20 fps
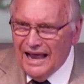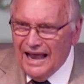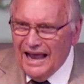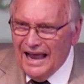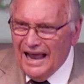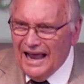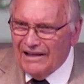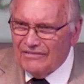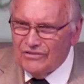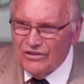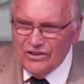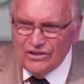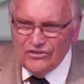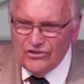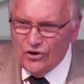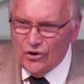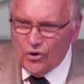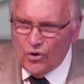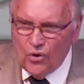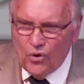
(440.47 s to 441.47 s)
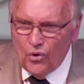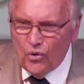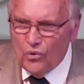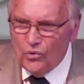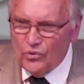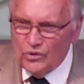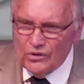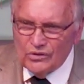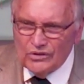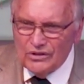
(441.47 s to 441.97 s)
and your
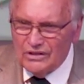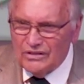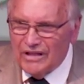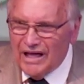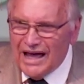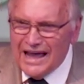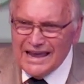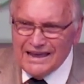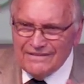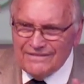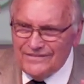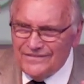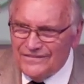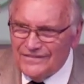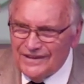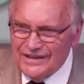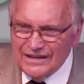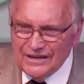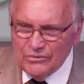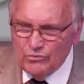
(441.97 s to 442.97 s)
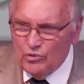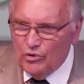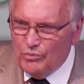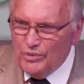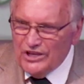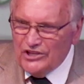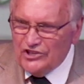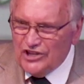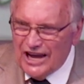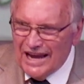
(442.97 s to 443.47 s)
whole life will
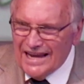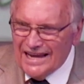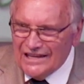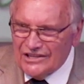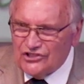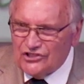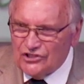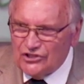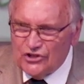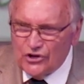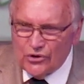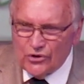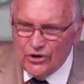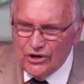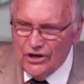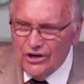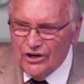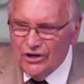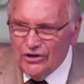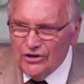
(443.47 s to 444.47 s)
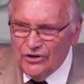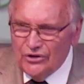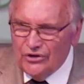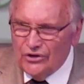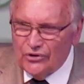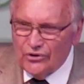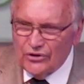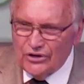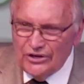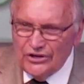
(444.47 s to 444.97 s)
be changed. Your,
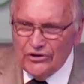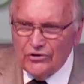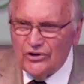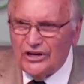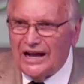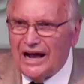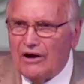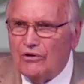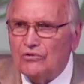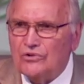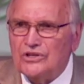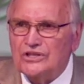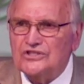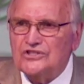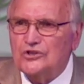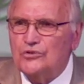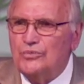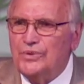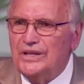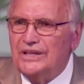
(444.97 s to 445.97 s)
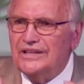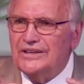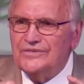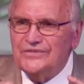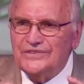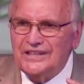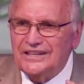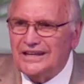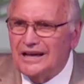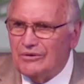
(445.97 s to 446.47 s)
your, your countenance will be
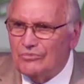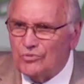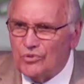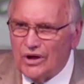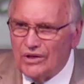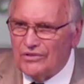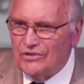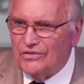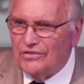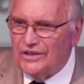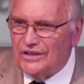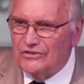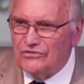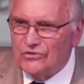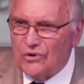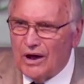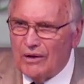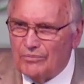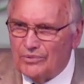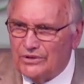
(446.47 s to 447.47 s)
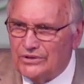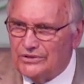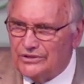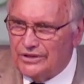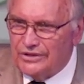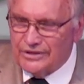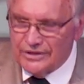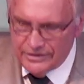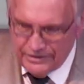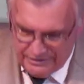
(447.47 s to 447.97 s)
lifted up rather than dropping to
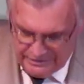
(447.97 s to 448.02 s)
the